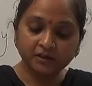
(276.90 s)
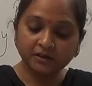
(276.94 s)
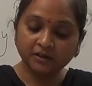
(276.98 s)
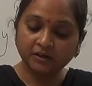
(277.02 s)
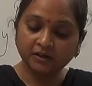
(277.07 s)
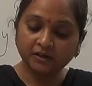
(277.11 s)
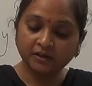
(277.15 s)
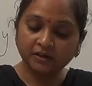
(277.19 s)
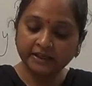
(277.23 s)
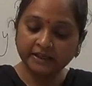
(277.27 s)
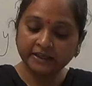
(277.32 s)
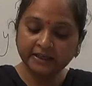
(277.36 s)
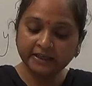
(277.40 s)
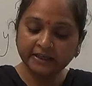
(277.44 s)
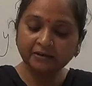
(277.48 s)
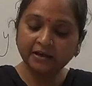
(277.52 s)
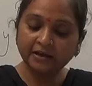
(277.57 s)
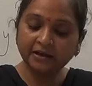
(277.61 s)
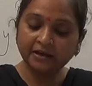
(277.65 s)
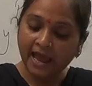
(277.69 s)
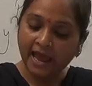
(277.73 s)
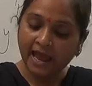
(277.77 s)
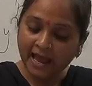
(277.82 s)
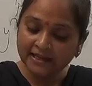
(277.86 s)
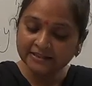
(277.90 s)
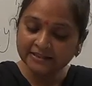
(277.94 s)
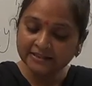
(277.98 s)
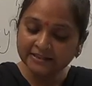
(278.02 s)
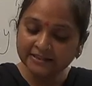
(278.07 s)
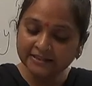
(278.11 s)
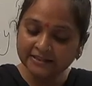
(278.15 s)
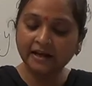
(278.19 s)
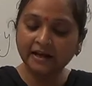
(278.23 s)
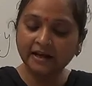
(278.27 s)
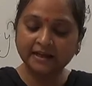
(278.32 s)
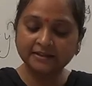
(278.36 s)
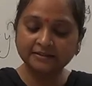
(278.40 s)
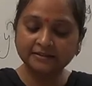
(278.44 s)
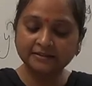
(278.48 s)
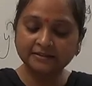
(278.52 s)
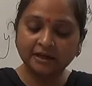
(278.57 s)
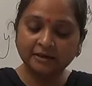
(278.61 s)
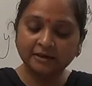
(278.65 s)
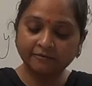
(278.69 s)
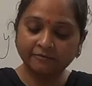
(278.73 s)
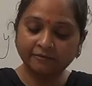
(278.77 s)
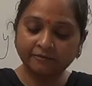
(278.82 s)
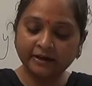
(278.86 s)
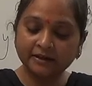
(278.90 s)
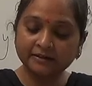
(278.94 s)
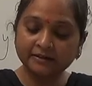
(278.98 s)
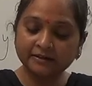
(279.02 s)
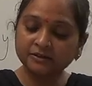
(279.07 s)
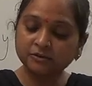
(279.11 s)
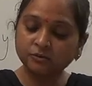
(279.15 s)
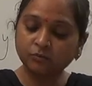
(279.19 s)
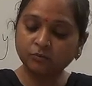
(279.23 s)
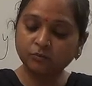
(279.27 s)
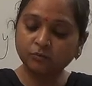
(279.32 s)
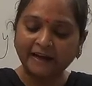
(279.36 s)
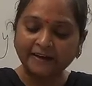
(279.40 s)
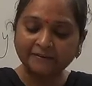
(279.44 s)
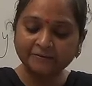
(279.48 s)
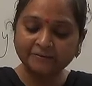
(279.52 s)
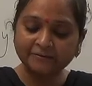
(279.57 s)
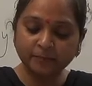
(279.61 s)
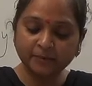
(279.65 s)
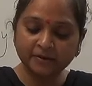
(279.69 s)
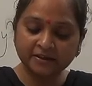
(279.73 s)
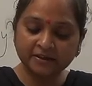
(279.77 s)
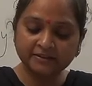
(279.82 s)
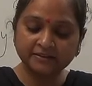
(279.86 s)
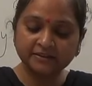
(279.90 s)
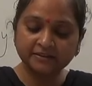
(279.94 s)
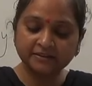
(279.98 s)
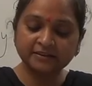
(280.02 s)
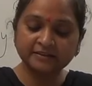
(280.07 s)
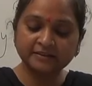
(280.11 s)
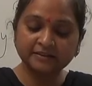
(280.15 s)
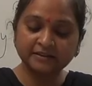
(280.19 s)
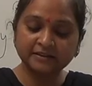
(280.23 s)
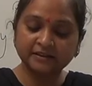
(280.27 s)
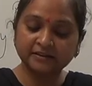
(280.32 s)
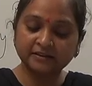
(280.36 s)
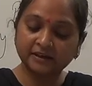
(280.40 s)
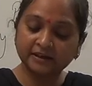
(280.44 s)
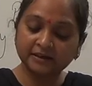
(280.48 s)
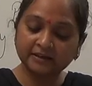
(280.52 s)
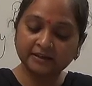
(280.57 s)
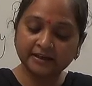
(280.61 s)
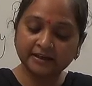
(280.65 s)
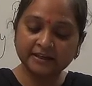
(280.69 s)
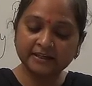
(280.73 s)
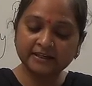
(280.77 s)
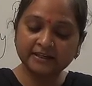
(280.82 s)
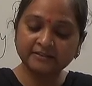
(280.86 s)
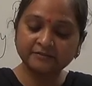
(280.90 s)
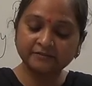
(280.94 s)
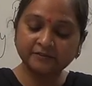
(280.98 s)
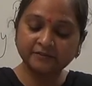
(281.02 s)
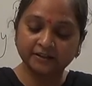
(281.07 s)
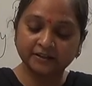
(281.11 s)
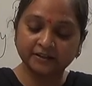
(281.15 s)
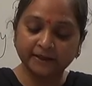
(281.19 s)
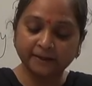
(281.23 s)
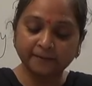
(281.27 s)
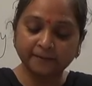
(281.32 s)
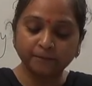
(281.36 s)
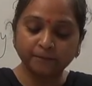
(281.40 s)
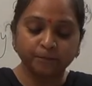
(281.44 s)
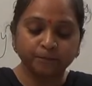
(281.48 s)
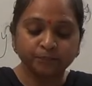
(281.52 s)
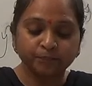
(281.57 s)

he as well as felt his wife's presence in the case with him,